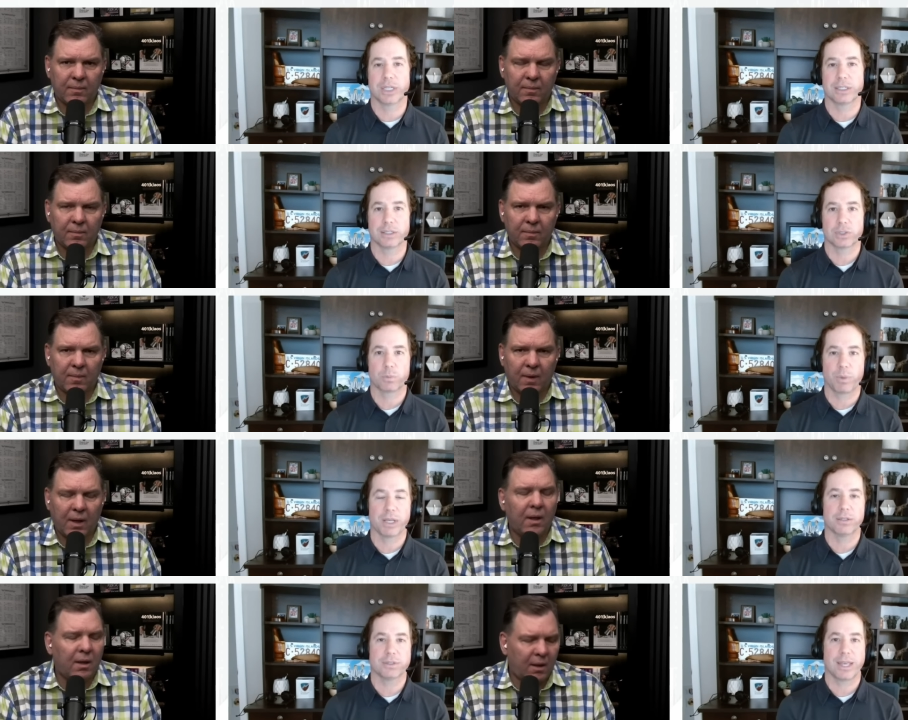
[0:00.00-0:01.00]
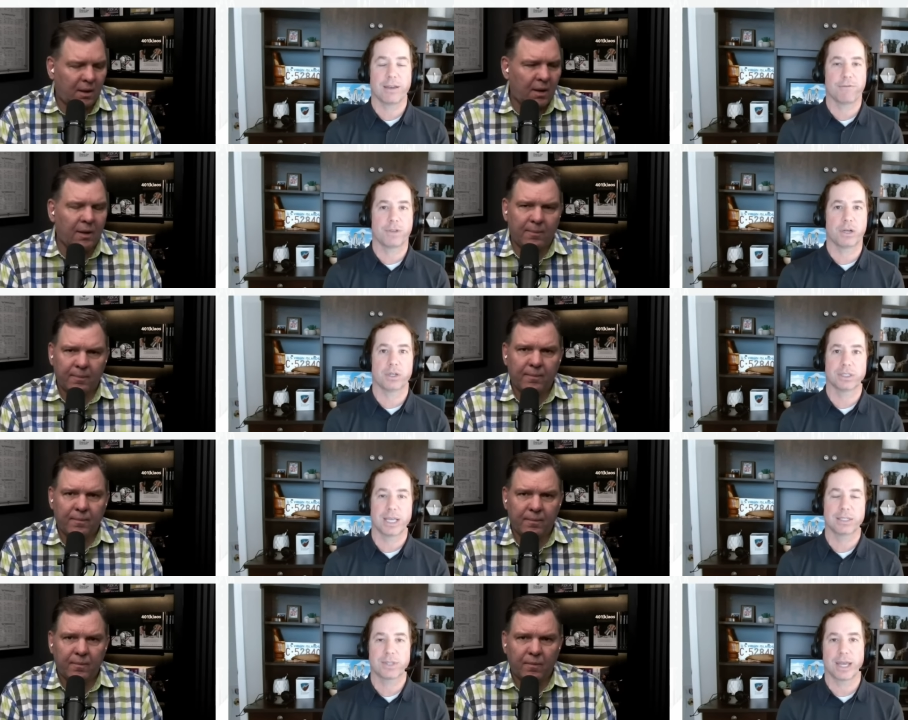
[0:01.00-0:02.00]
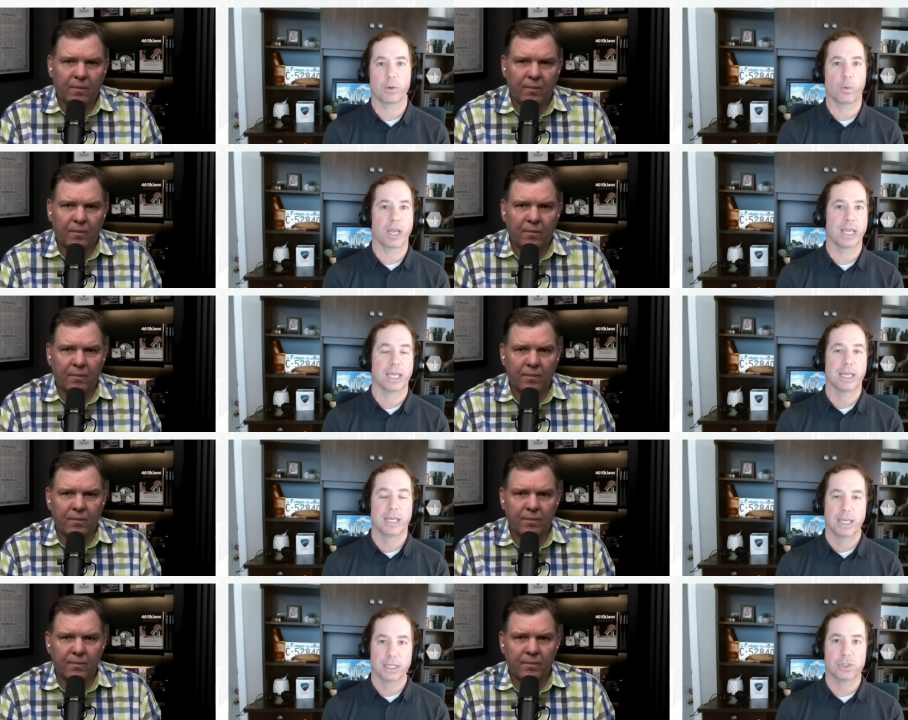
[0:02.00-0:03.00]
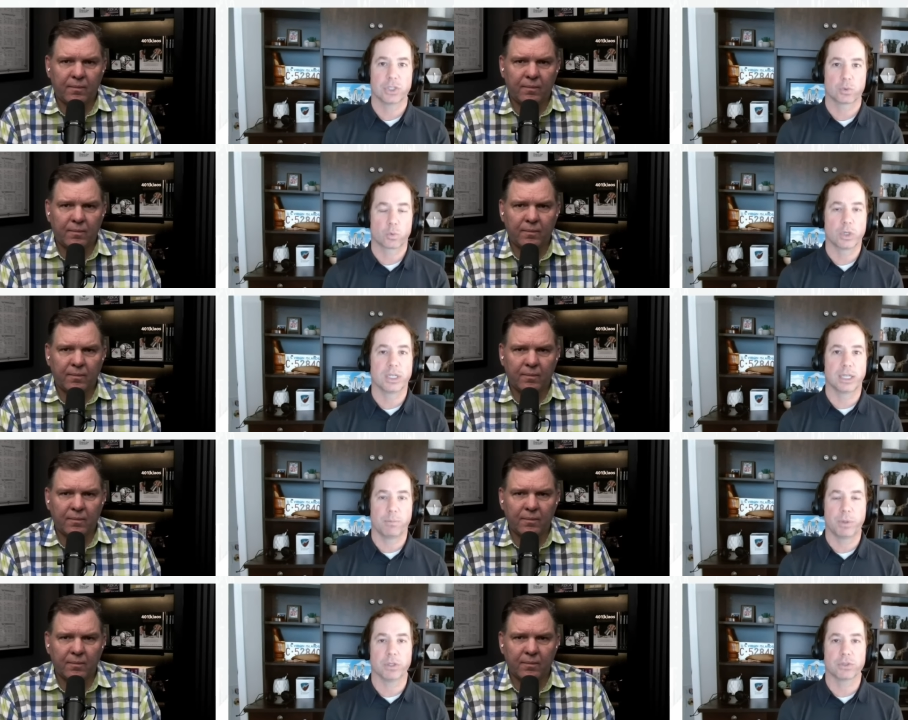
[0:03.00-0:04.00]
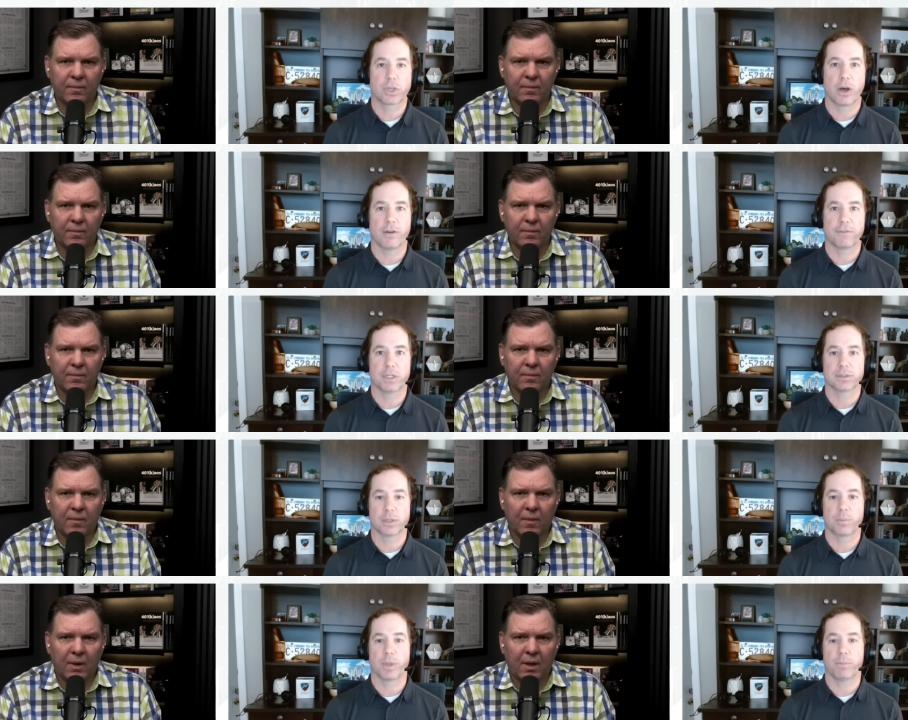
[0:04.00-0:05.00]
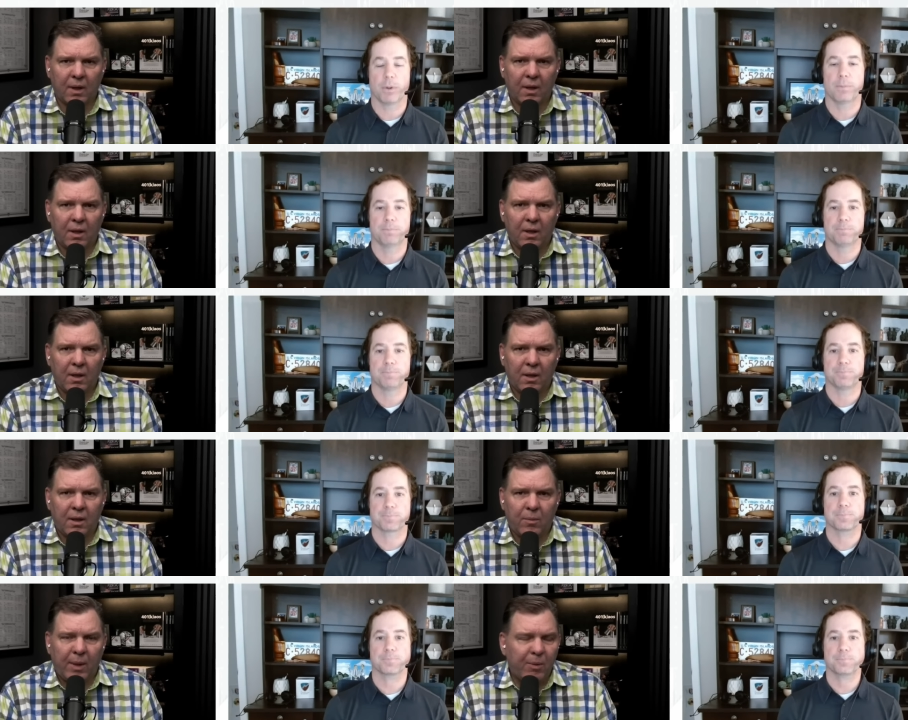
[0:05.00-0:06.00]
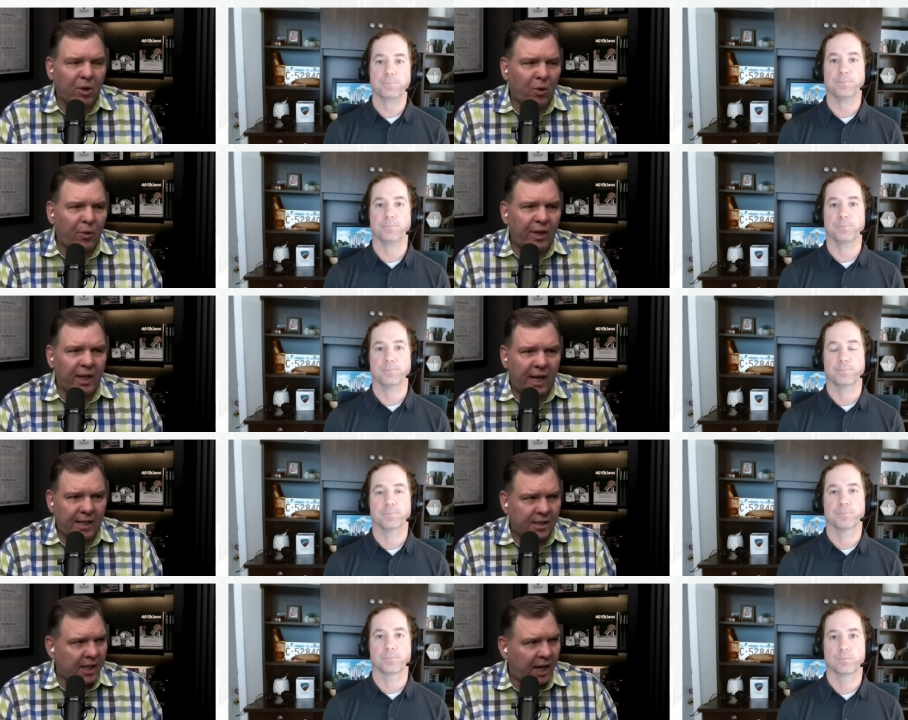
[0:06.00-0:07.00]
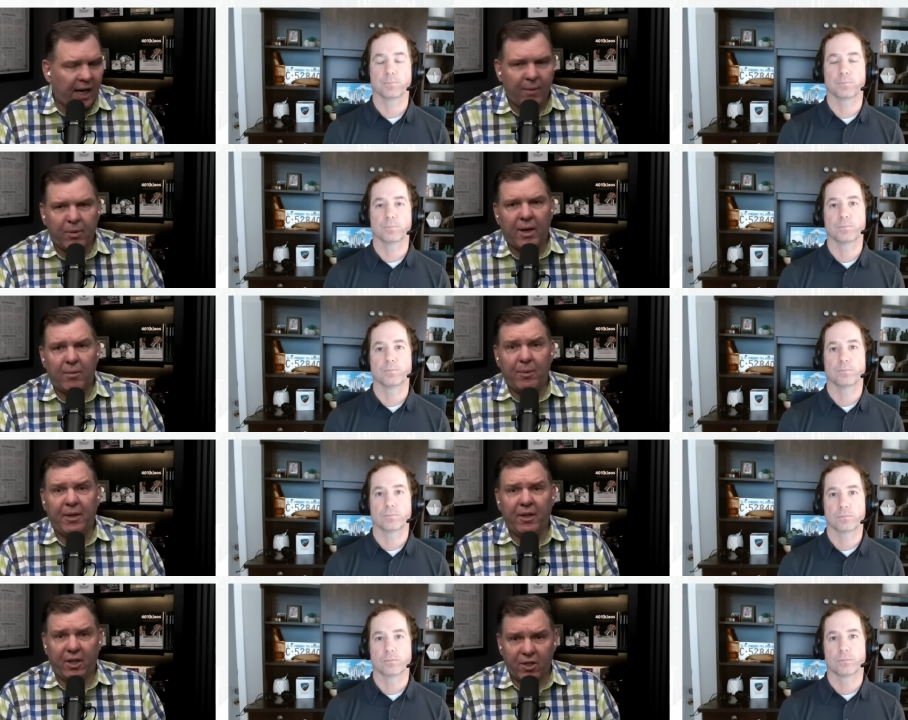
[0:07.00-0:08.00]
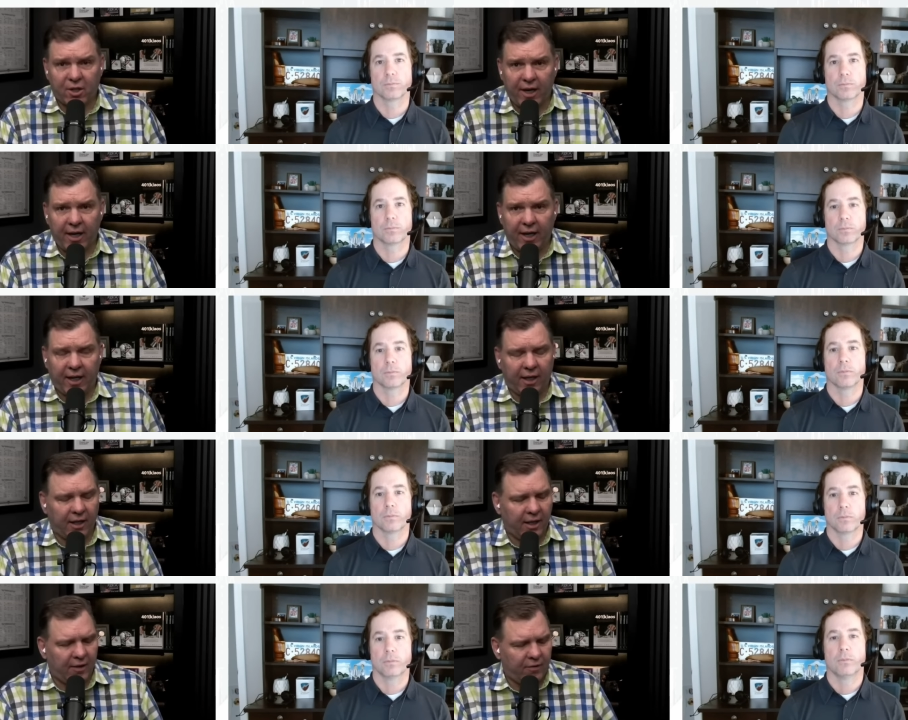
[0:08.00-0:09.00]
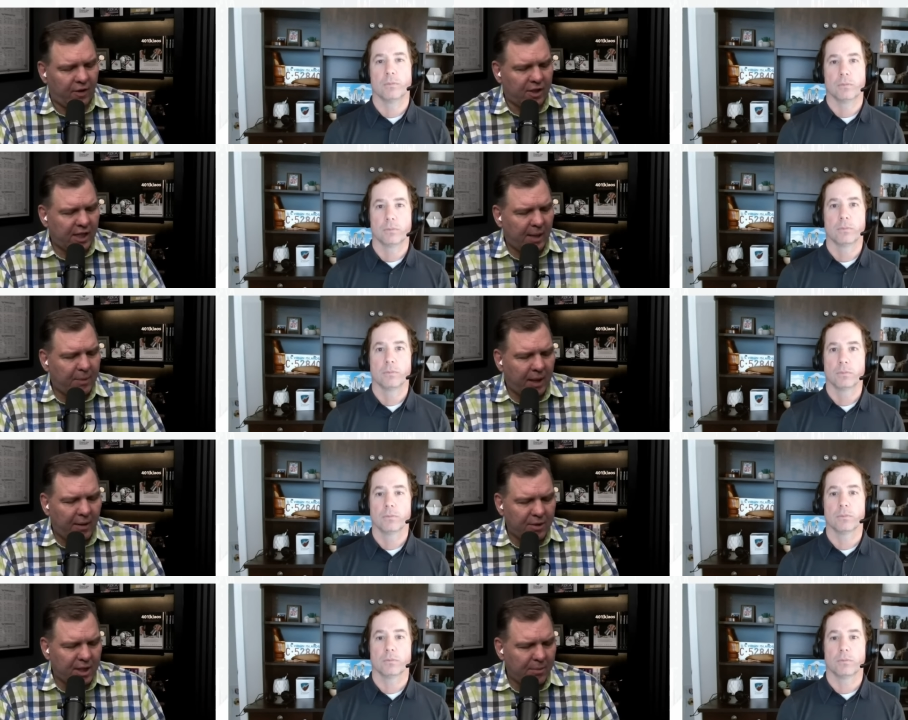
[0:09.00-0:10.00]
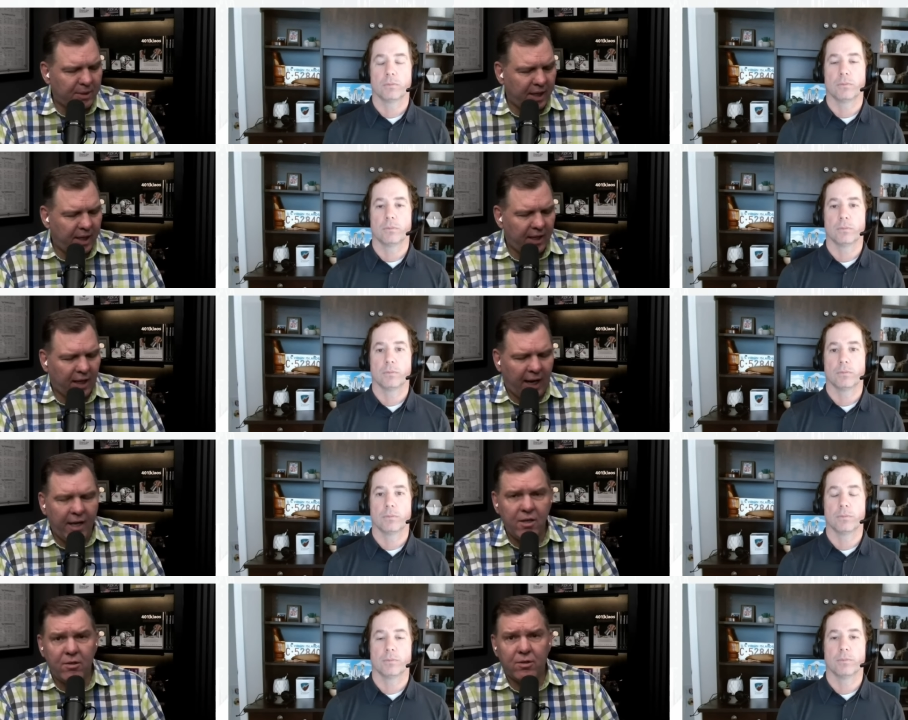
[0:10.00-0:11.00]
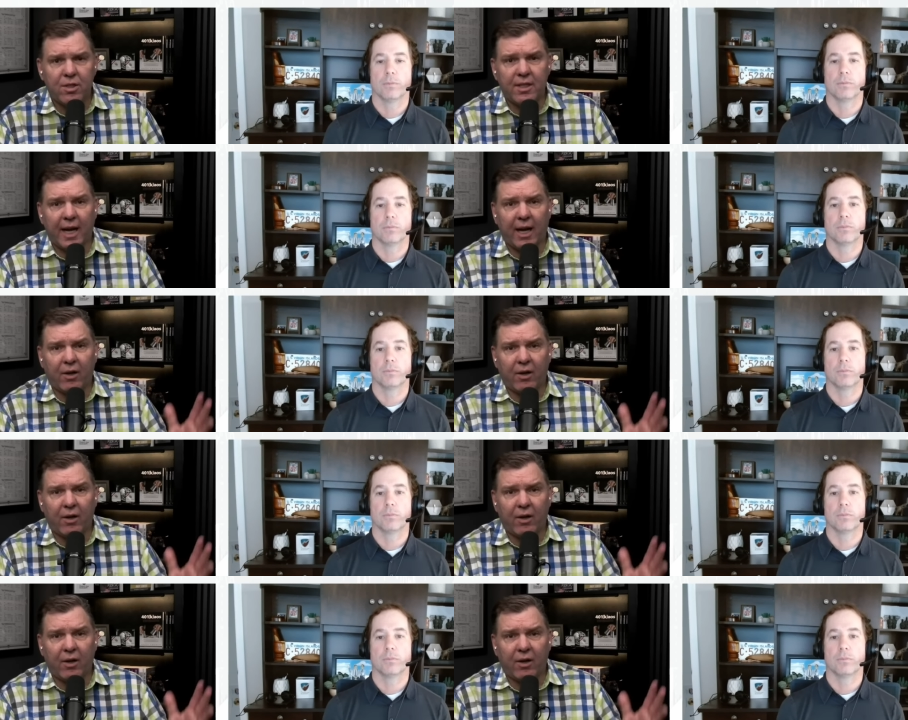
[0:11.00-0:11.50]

Speaker 1: It dispels that yeah. fear, it takes that away, and just really builds confidence in people
Speaker 2: people don't realize the high probability trading. Uh, for example, I was updating, I used Dow